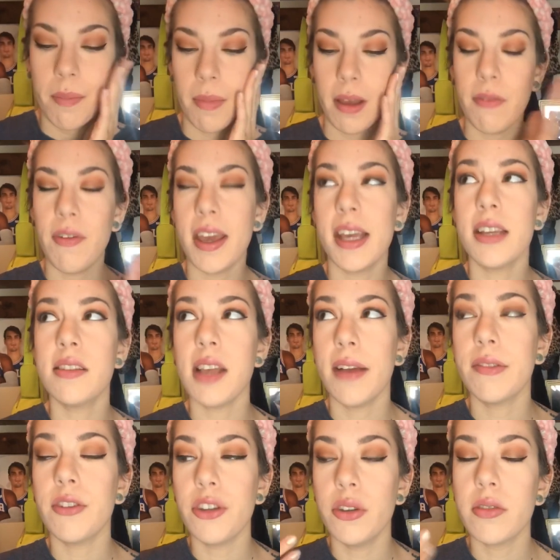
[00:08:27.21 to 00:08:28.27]
My face
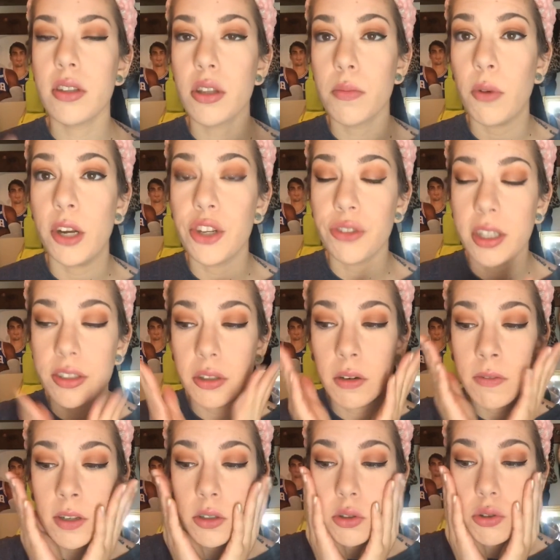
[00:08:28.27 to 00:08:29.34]
after using the moisturizer
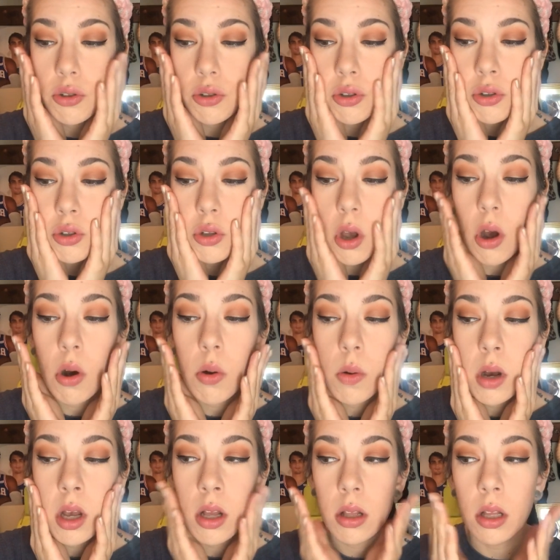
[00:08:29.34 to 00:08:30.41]
feels
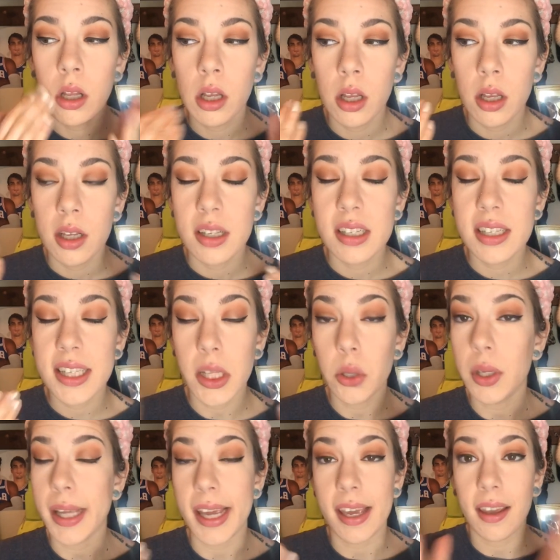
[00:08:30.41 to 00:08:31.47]
so
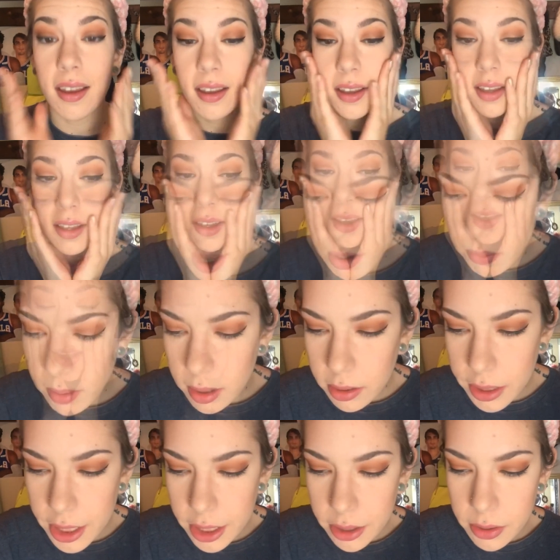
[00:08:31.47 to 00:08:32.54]
silky. I
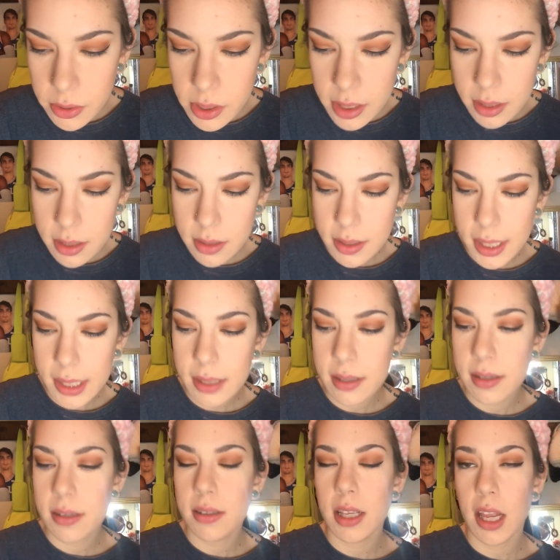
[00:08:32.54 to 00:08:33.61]
will use
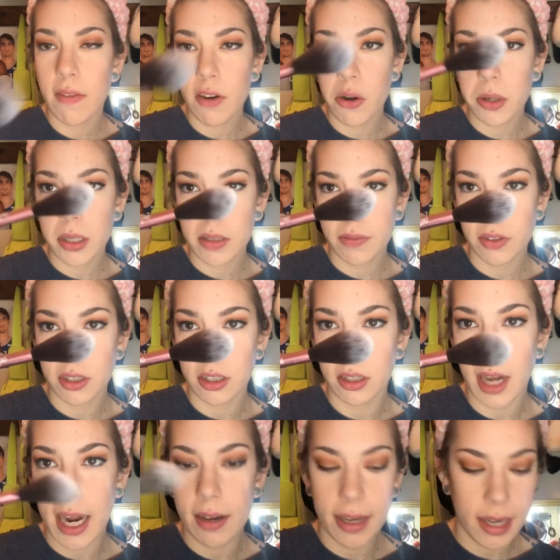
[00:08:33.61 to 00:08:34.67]
this, even though it's for
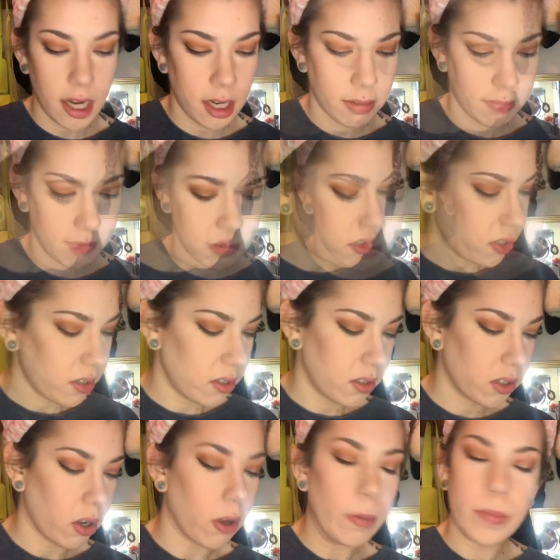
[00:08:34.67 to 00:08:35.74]
highlighter, just to
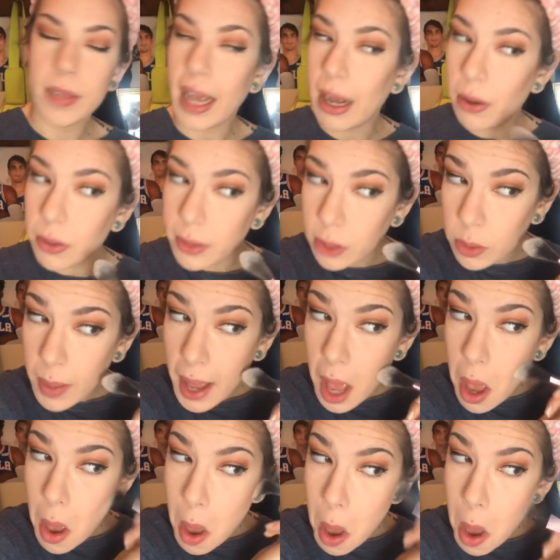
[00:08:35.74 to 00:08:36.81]
sculpt out a little bit.